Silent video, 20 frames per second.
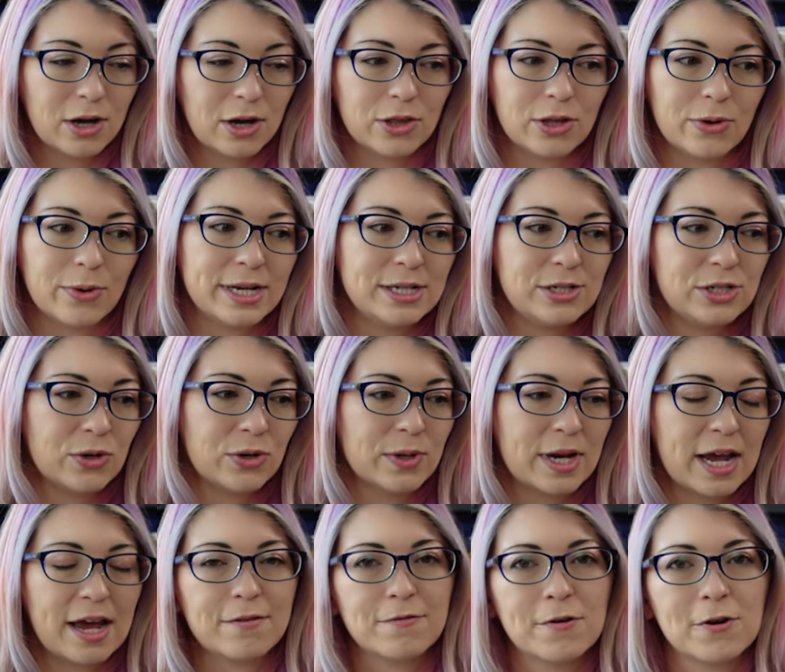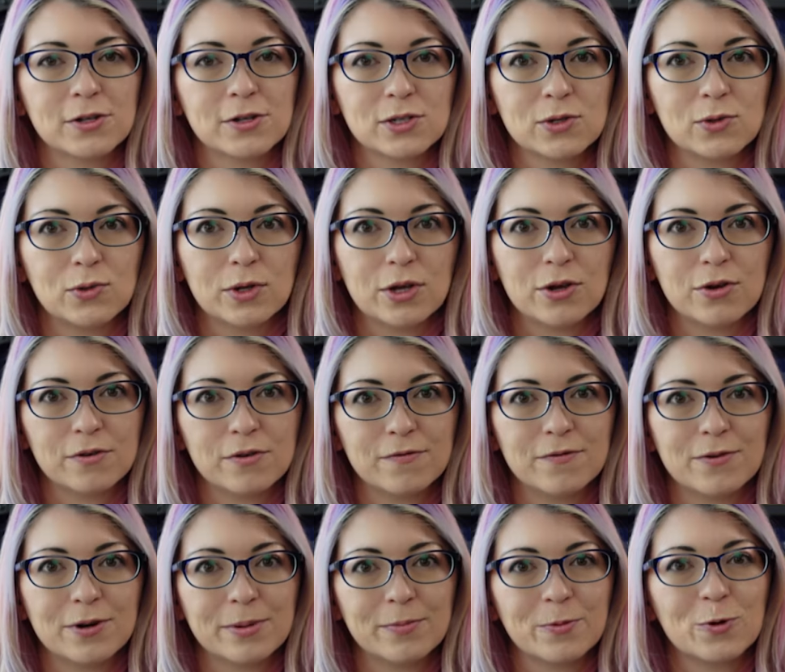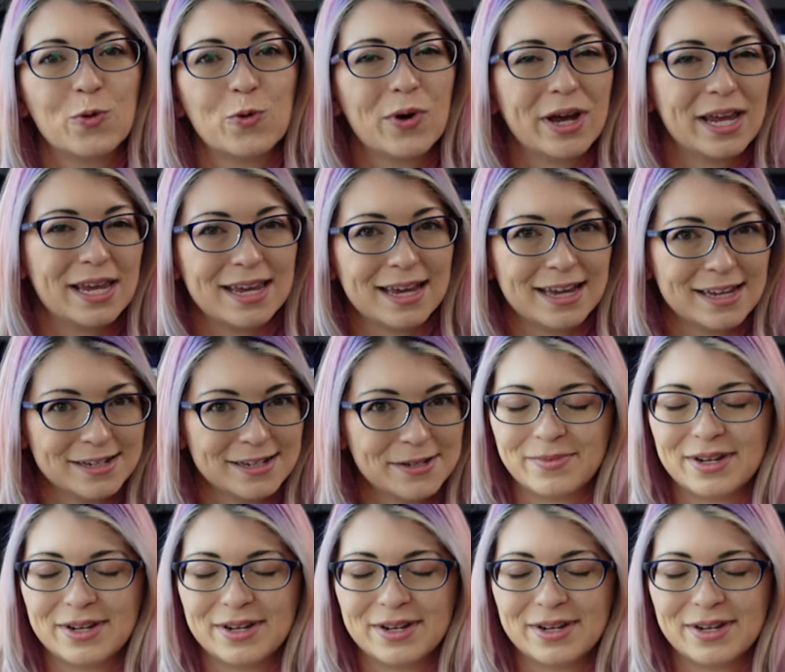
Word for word: although I don't have her school uniform quite yet.